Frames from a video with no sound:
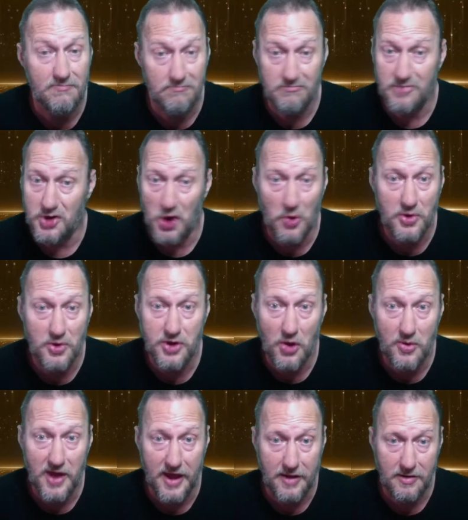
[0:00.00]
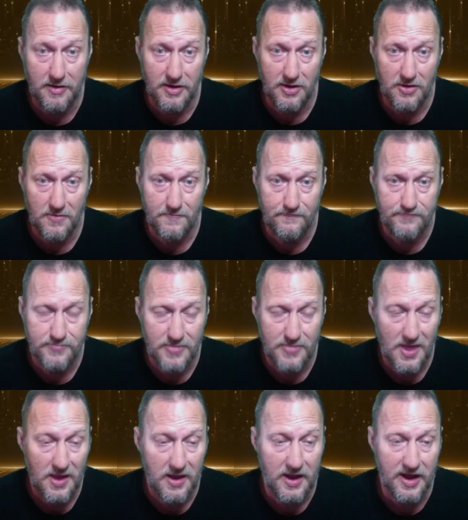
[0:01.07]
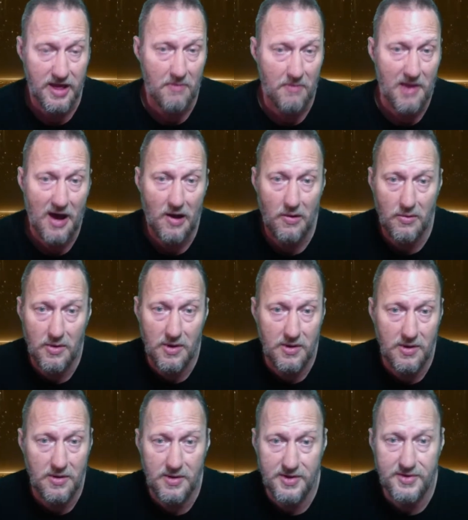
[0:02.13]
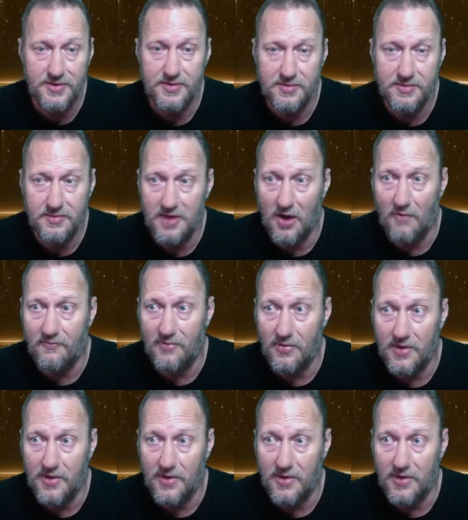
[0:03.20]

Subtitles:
go and donate, you know. Any amount is helpful.